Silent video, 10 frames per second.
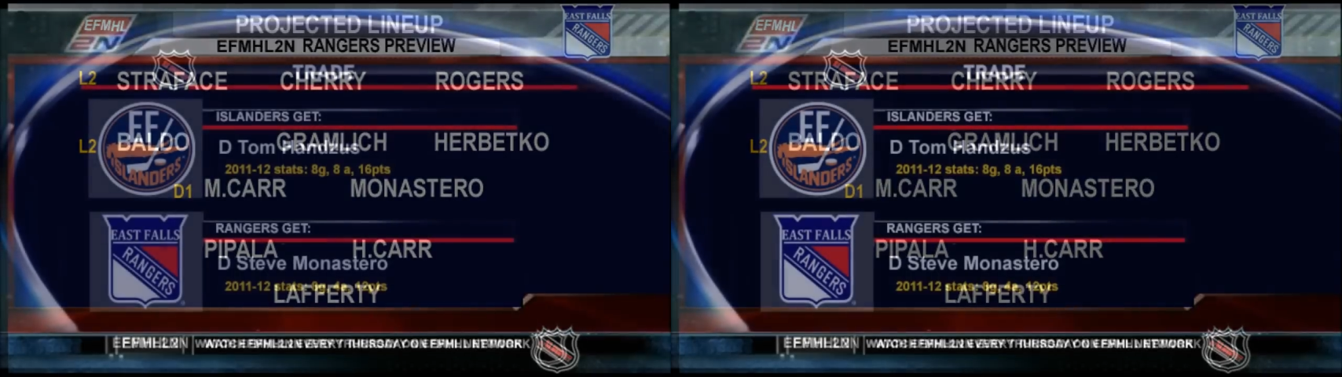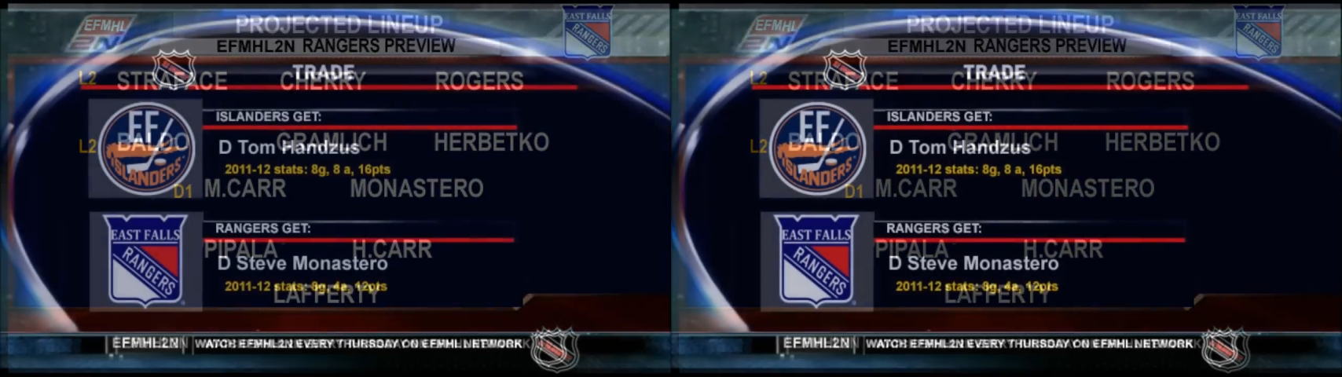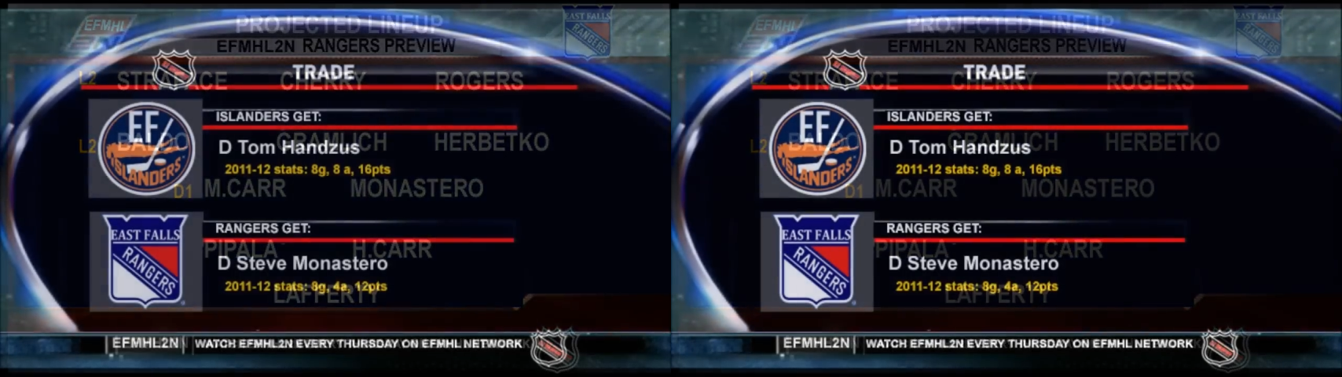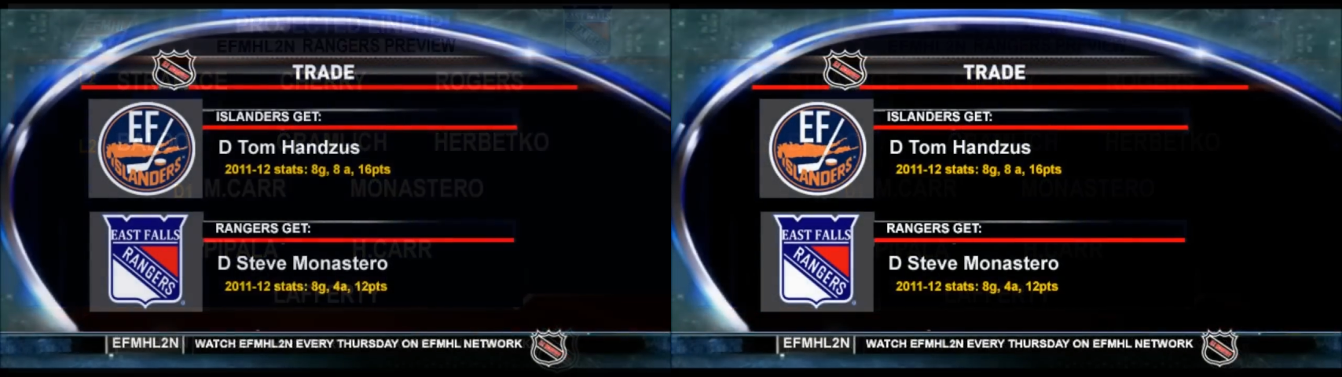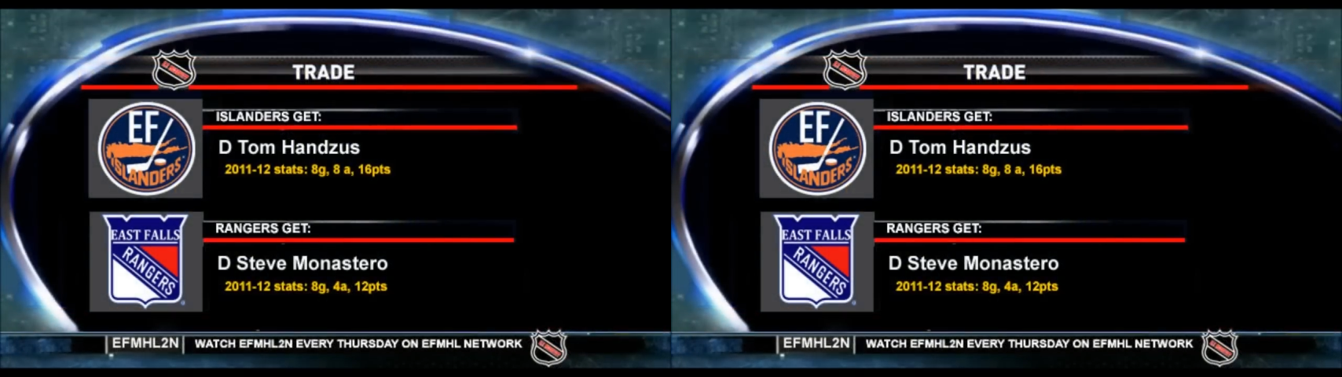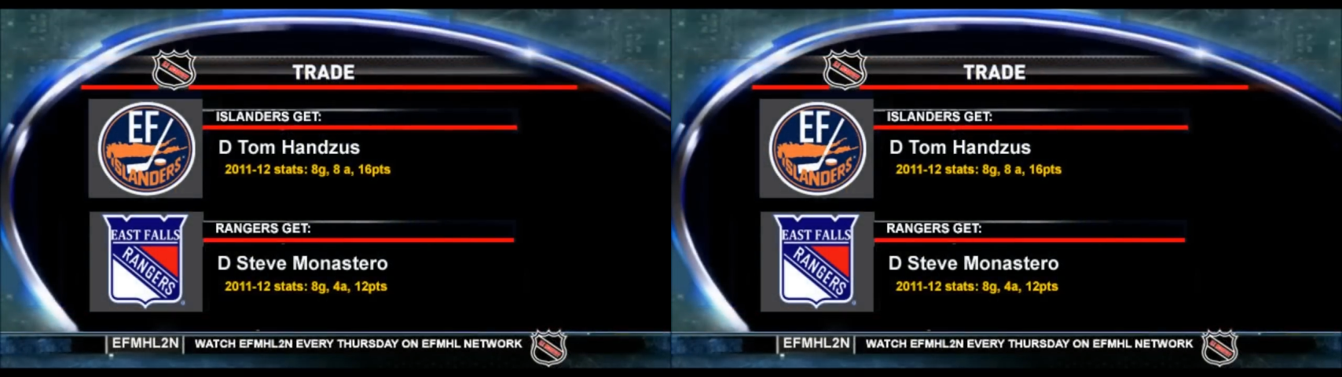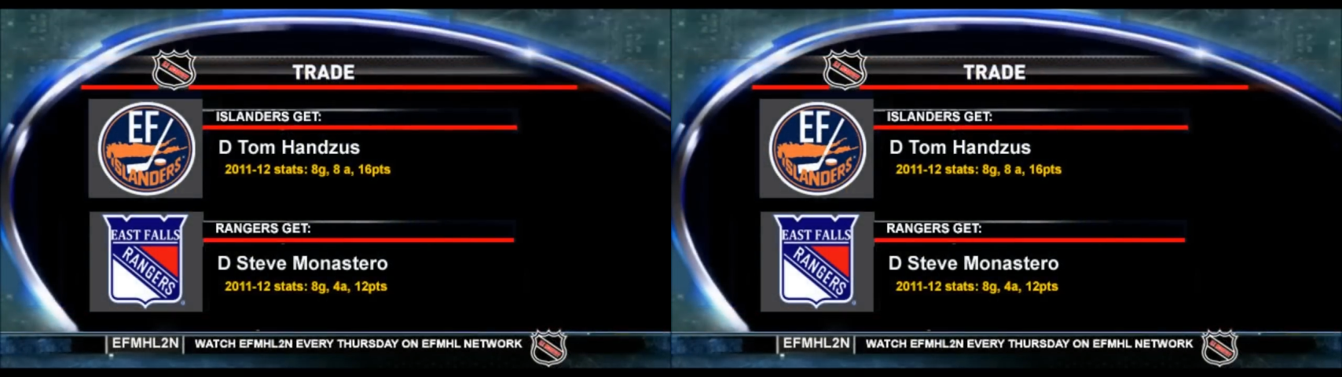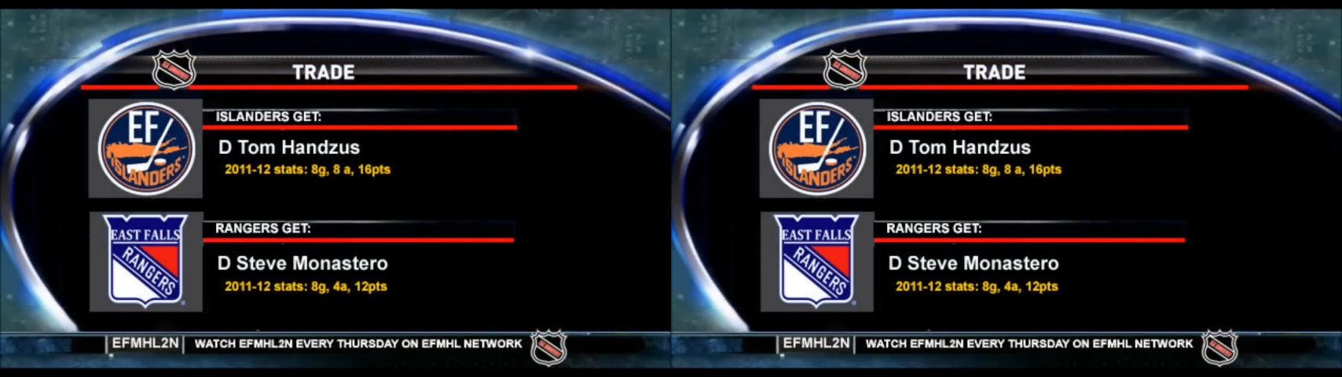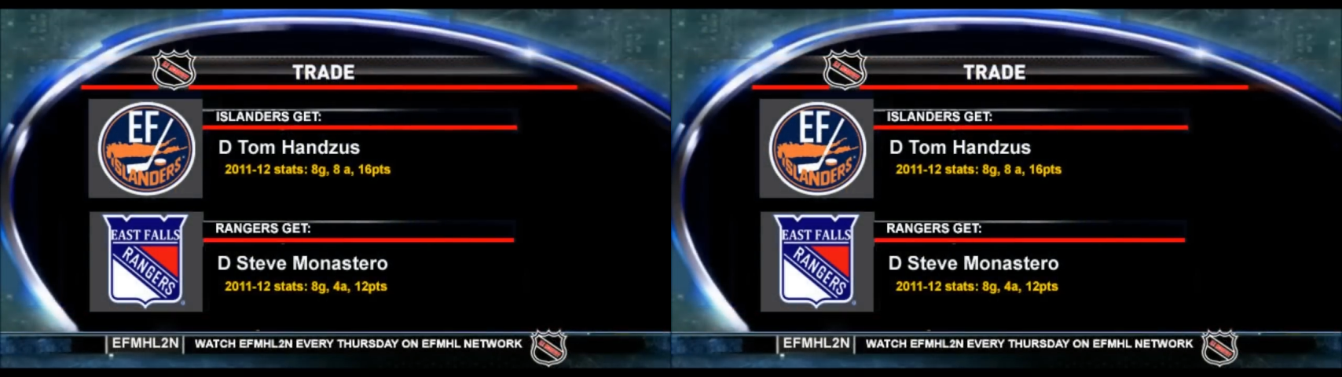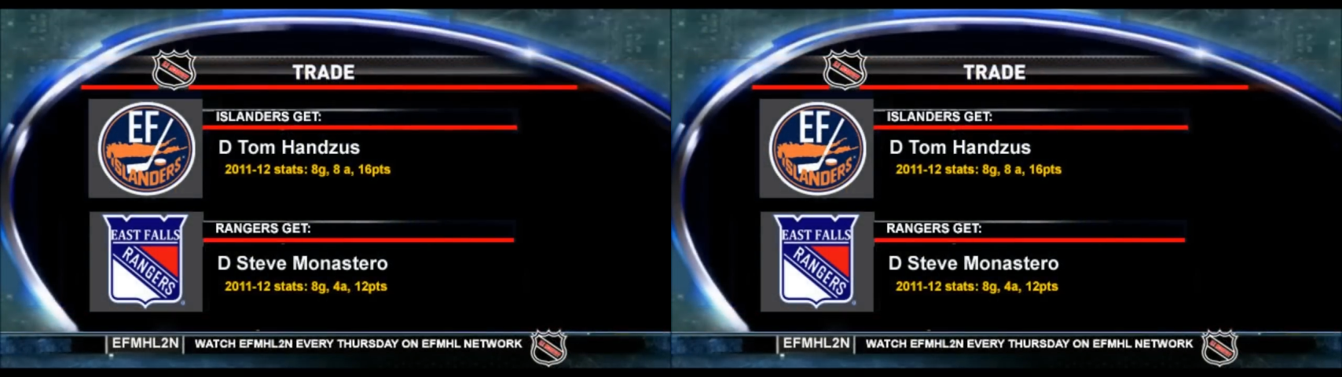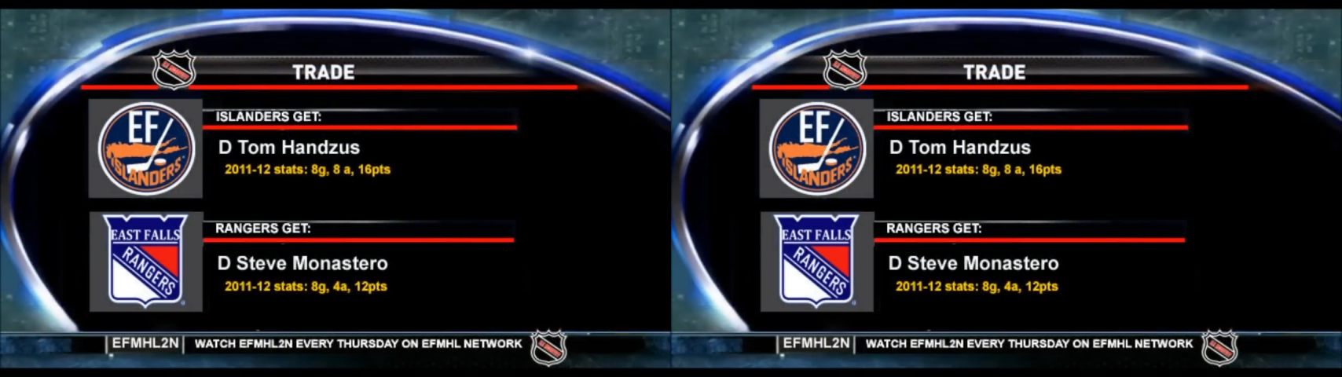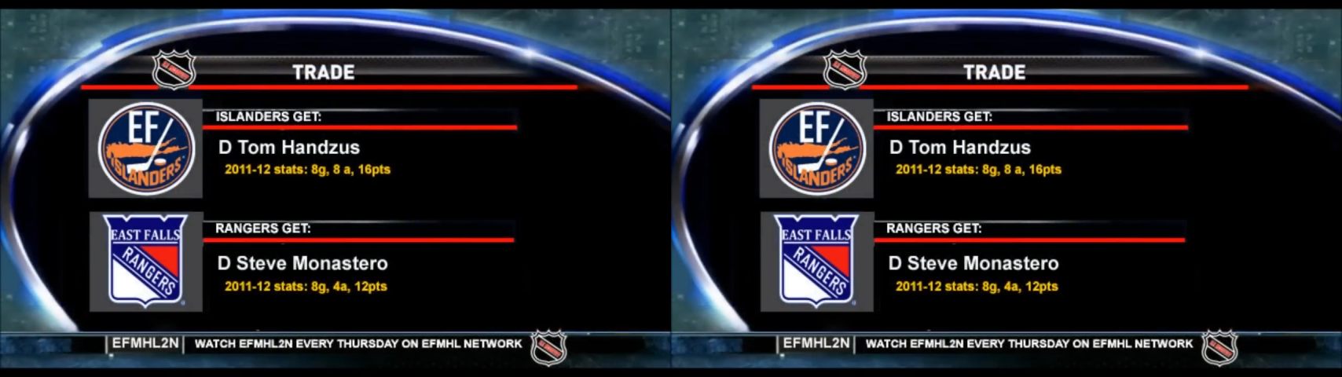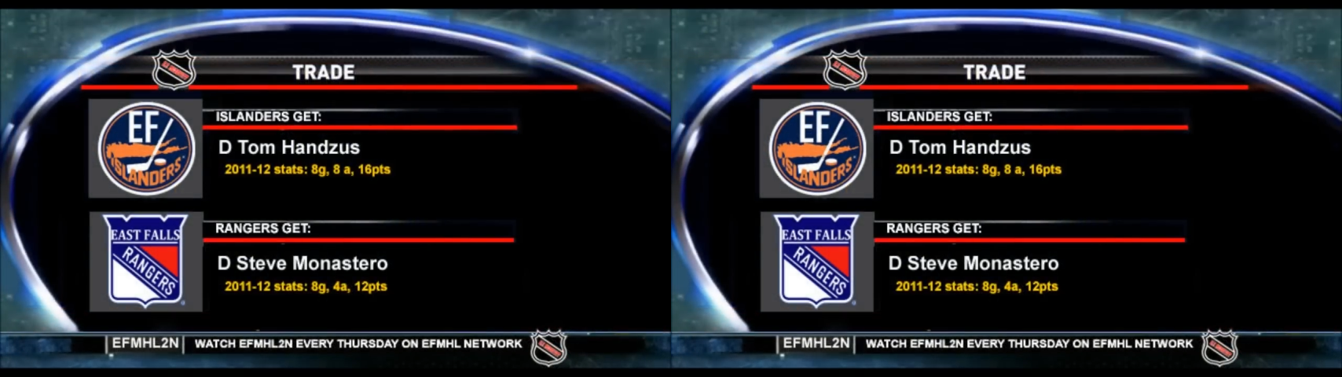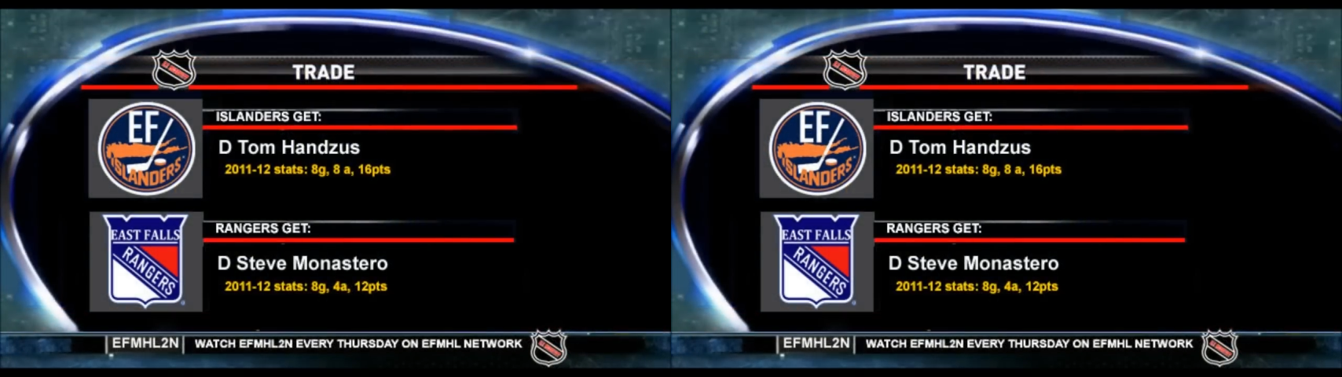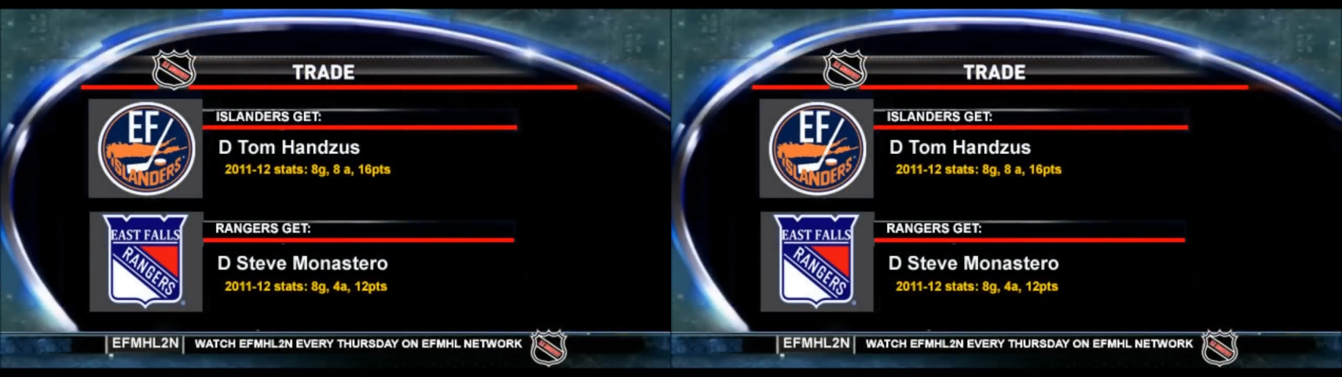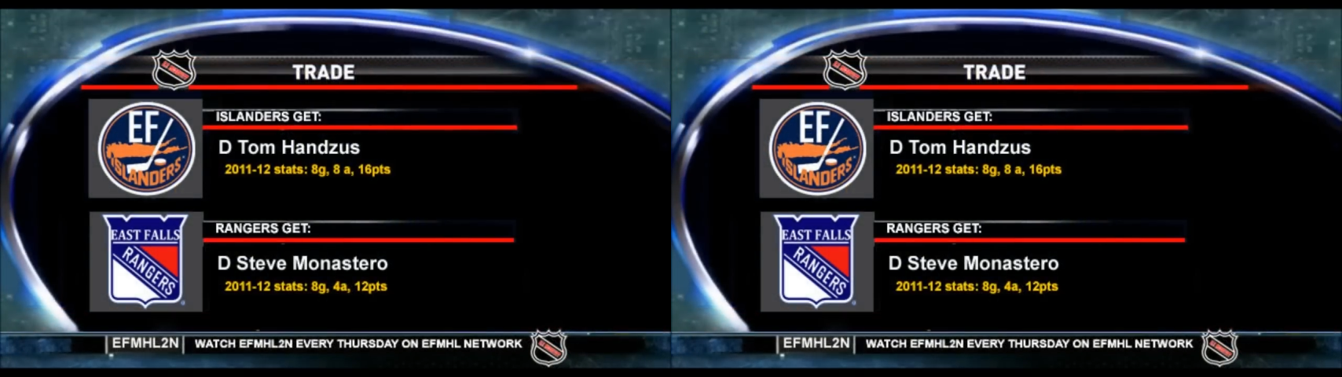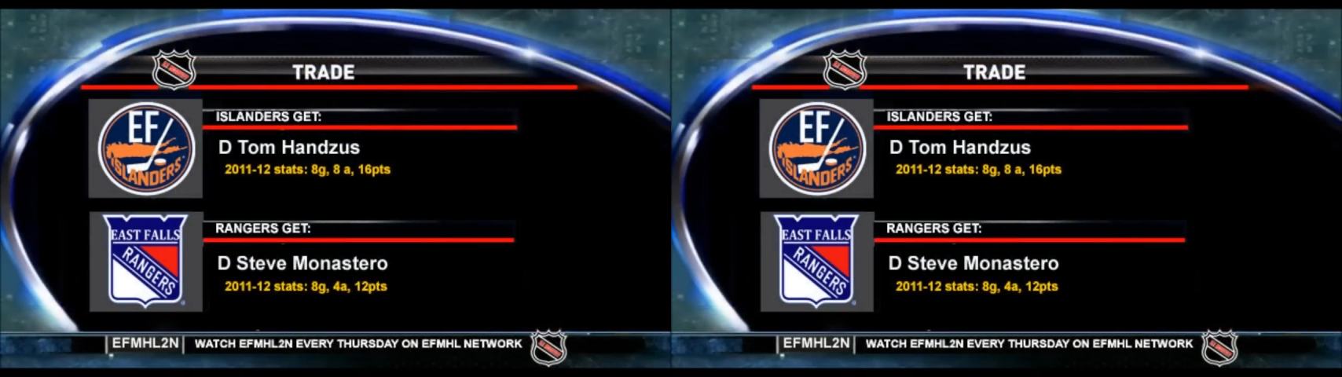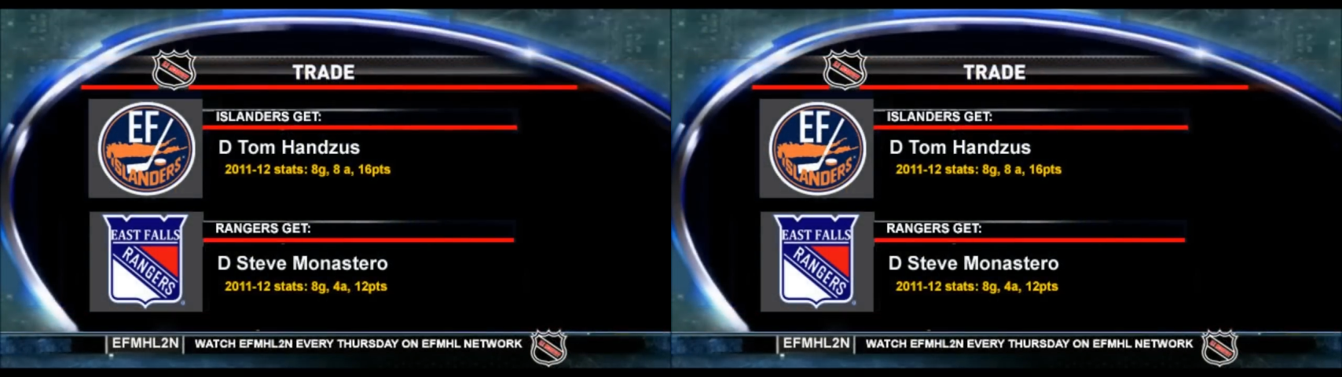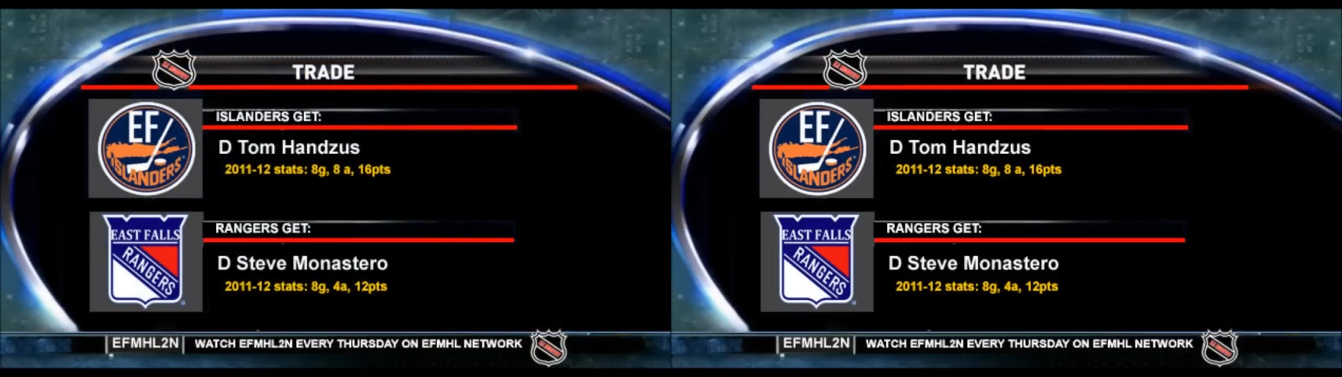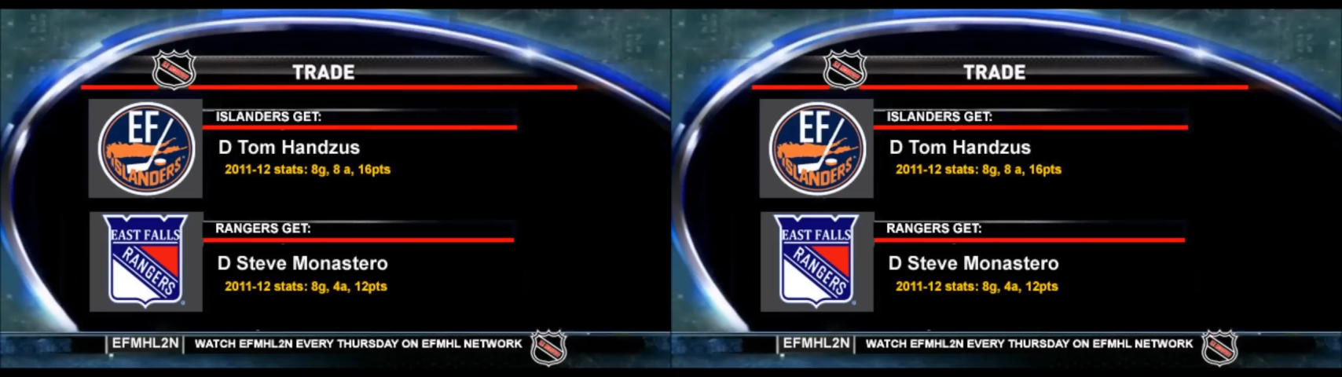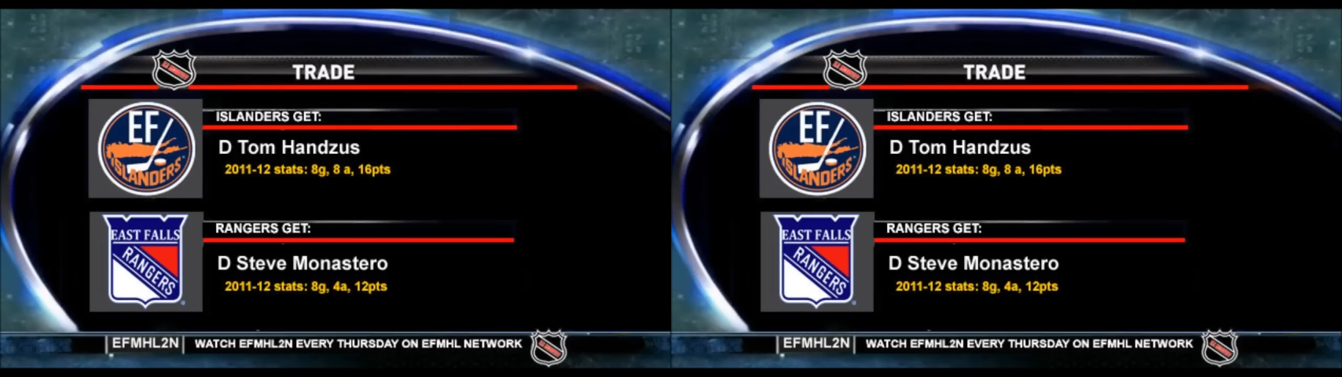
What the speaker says: No face is visible, so there are no lips to read.